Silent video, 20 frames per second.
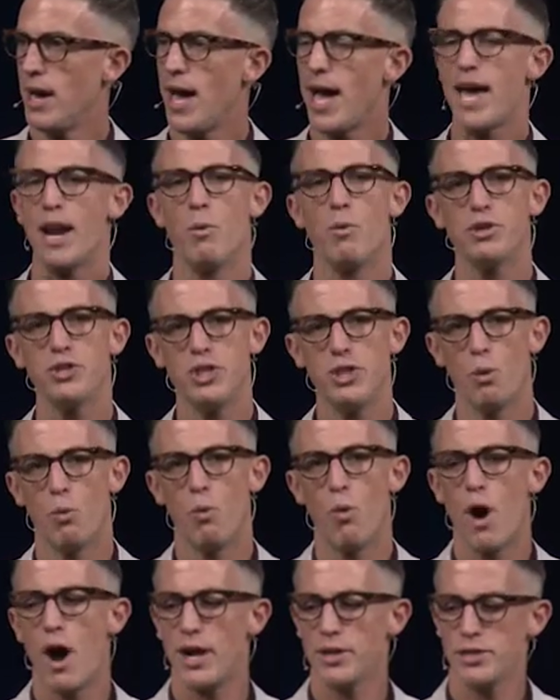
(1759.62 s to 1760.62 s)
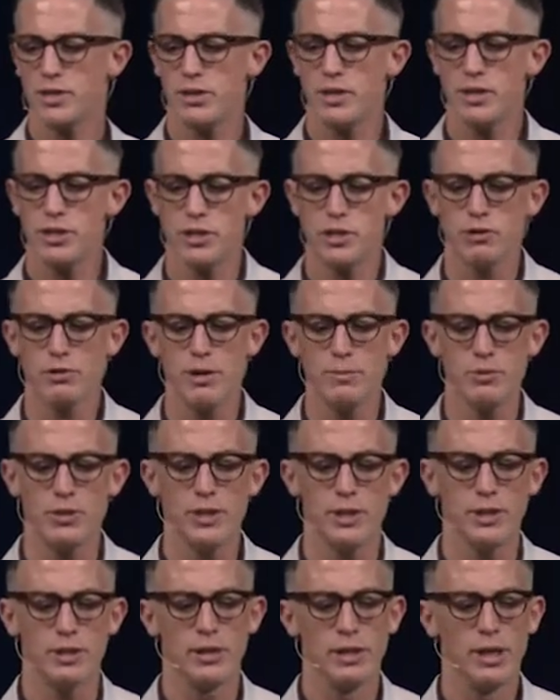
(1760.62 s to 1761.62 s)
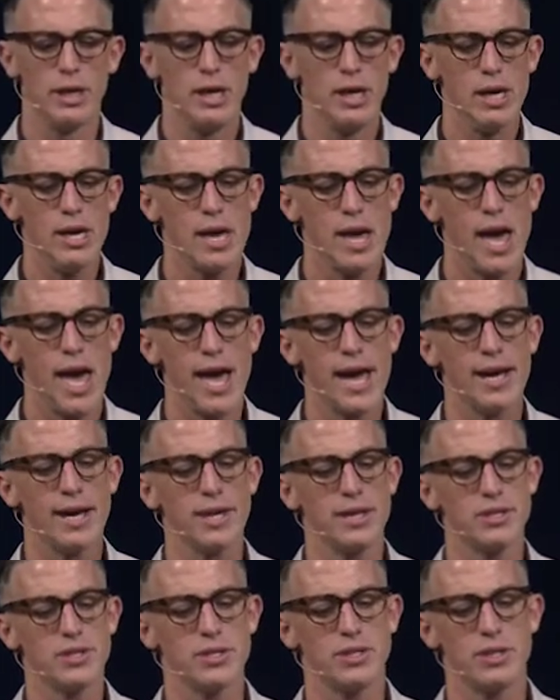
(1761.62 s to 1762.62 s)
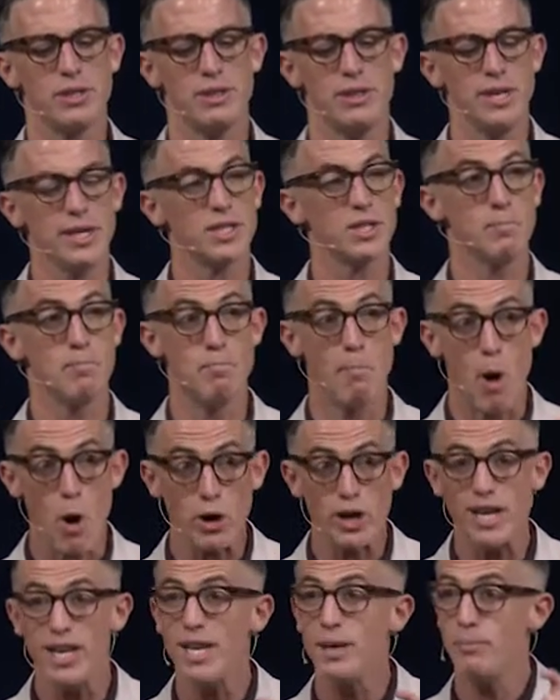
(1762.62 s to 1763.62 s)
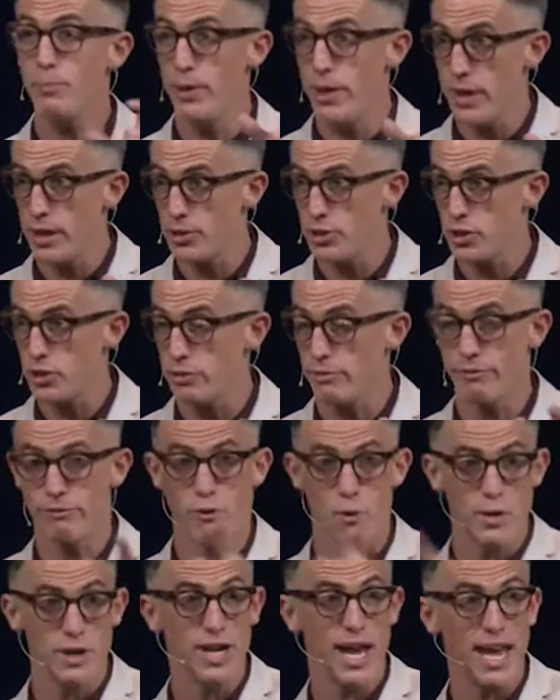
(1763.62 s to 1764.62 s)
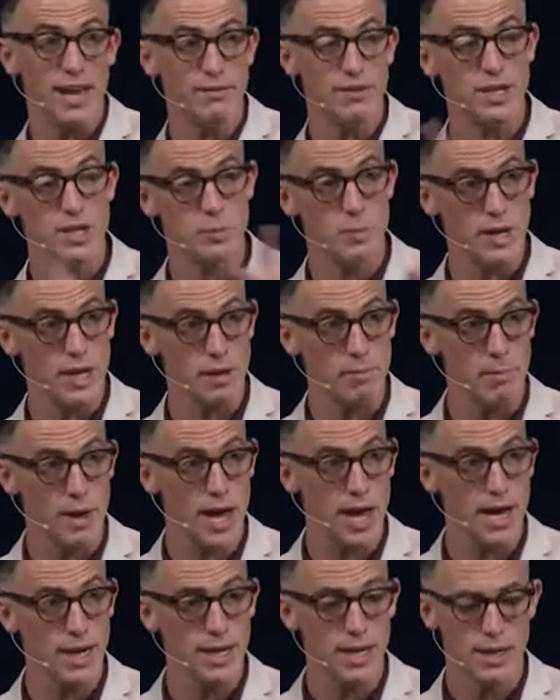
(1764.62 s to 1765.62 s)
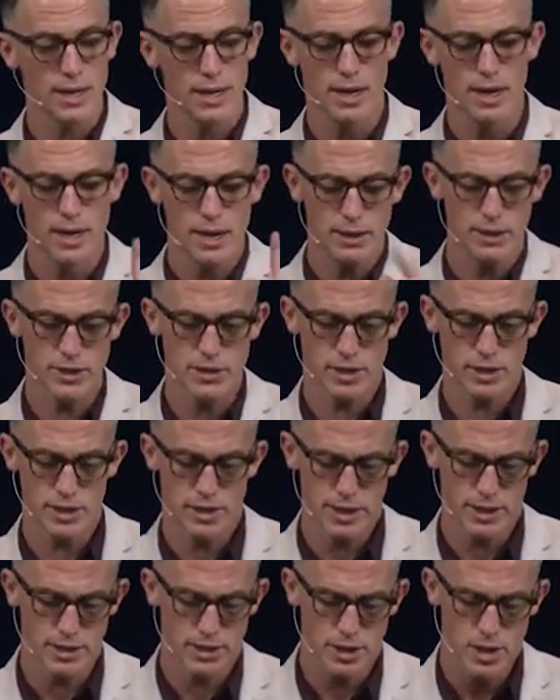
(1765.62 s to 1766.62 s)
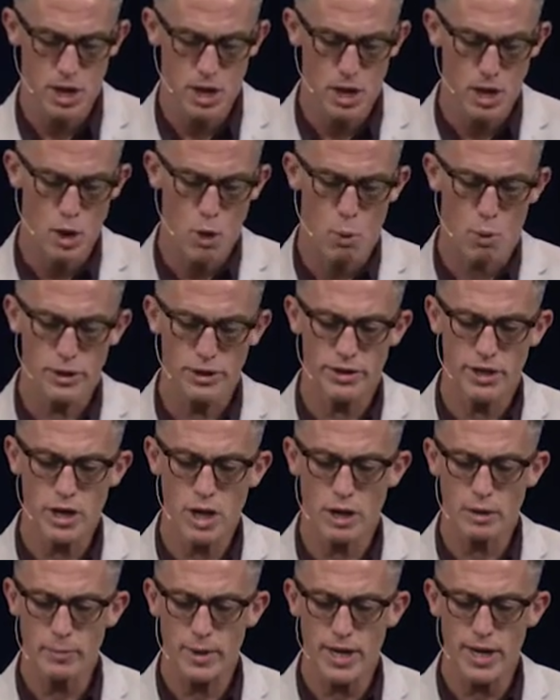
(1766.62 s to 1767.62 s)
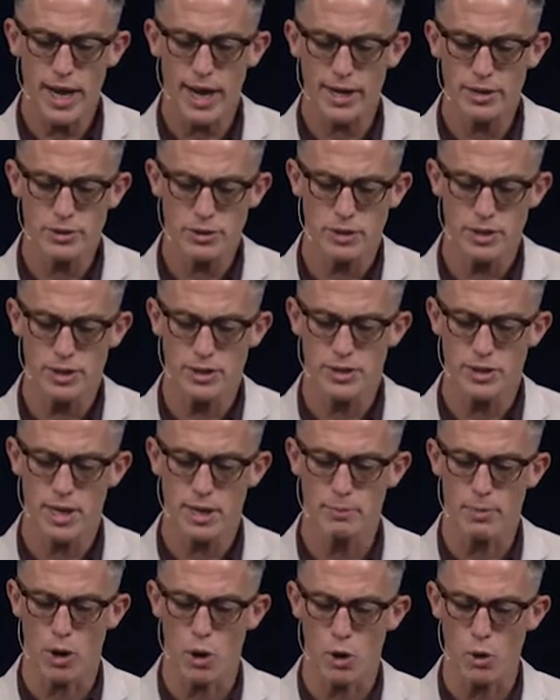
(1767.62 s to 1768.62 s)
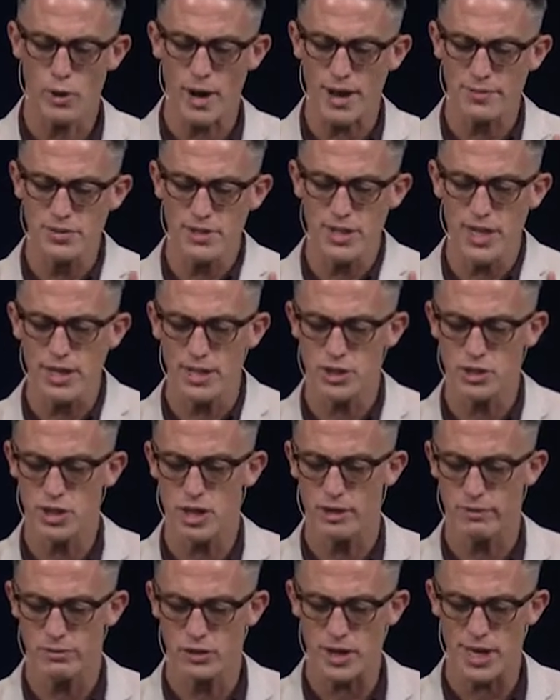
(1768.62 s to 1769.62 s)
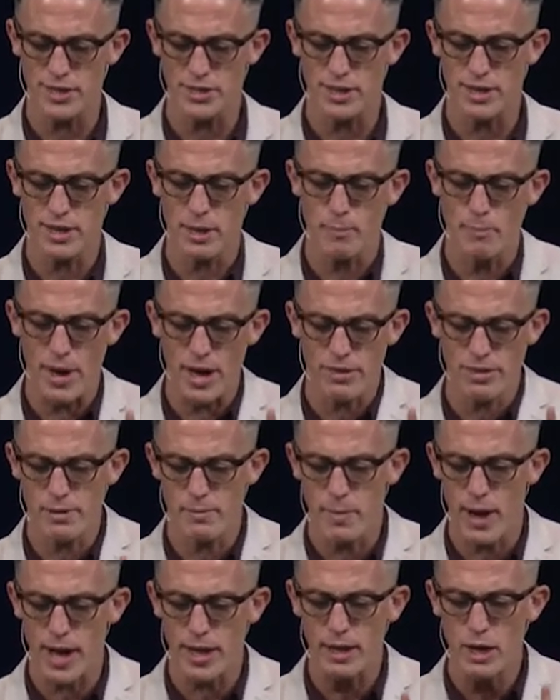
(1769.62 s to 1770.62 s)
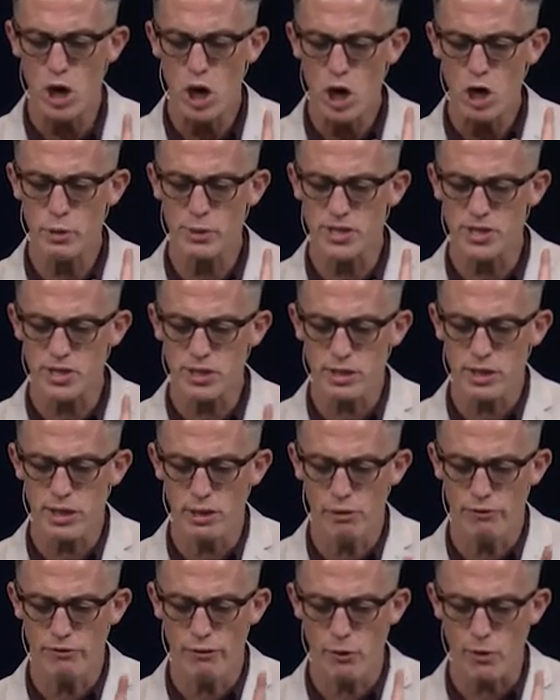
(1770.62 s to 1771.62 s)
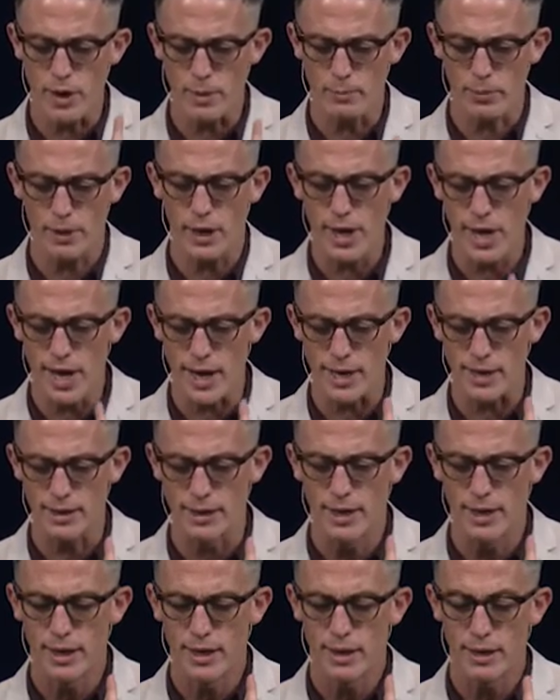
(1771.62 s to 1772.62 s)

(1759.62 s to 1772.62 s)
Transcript: And I want you to watch the description as this marketing pitch for David is being made. Listen to this. One of the young men answered and said, behold, I've seen a son of Jesse, the Bethlehemite, who is skillful in playing.